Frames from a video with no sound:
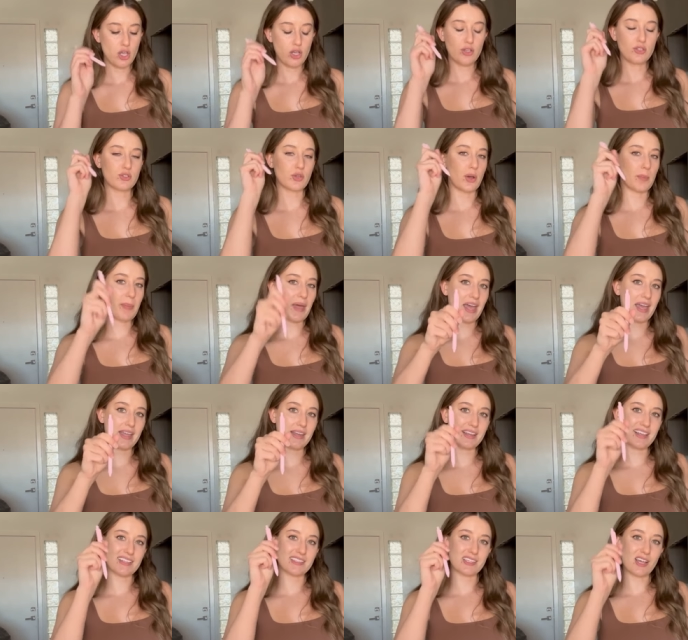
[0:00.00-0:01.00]
So a pen
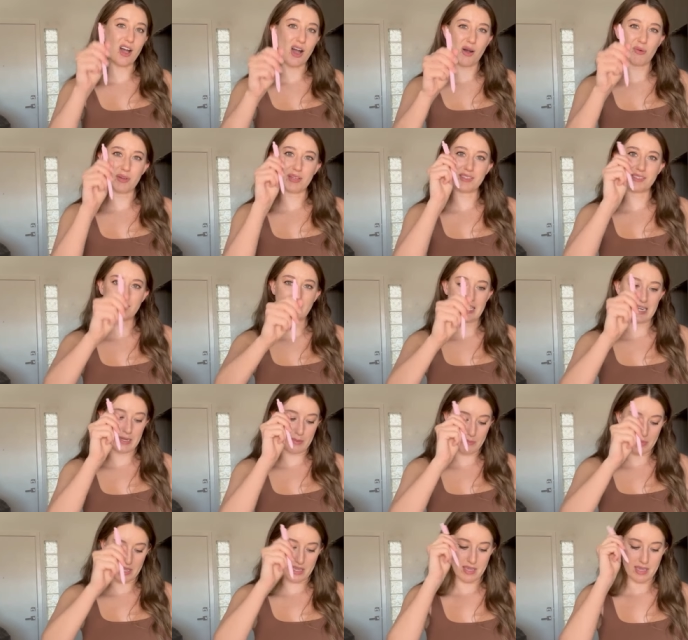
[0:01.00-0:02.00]
is always gonna
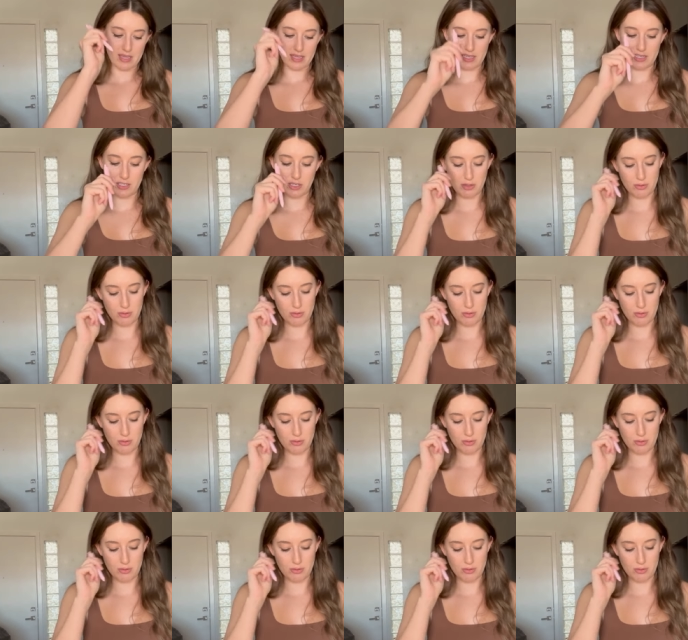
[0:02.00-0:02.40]
be handy.